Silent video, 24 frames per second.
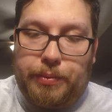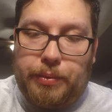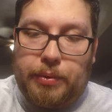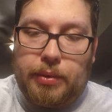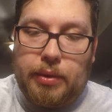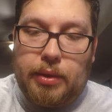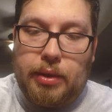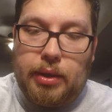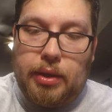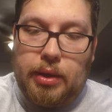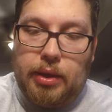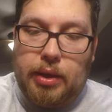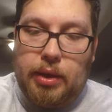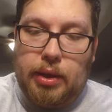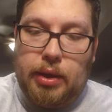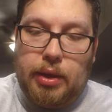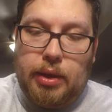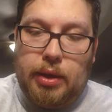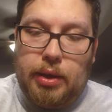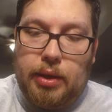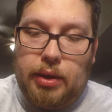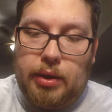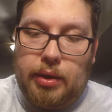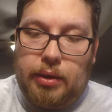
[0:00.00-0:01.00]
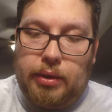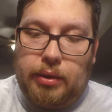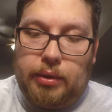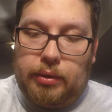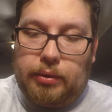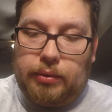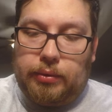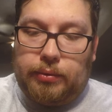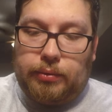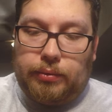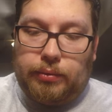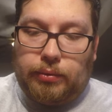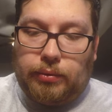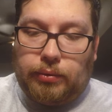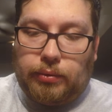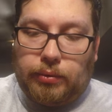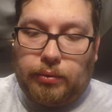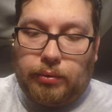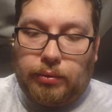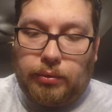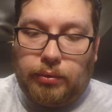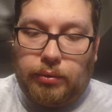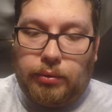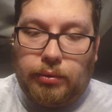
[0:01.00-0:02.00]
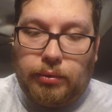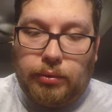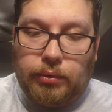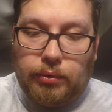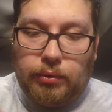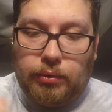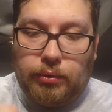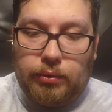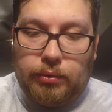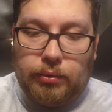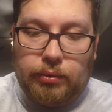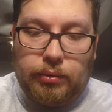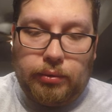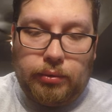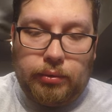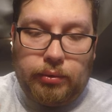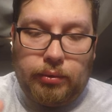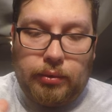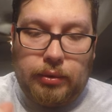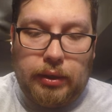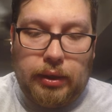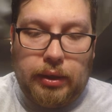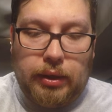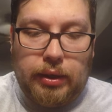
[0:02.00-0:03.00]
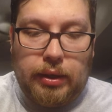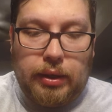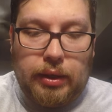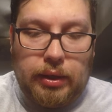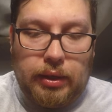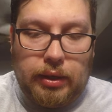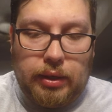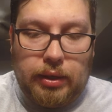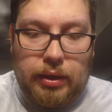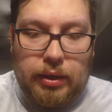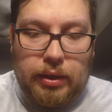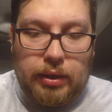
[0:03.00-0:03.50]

No one is speaking in this clip.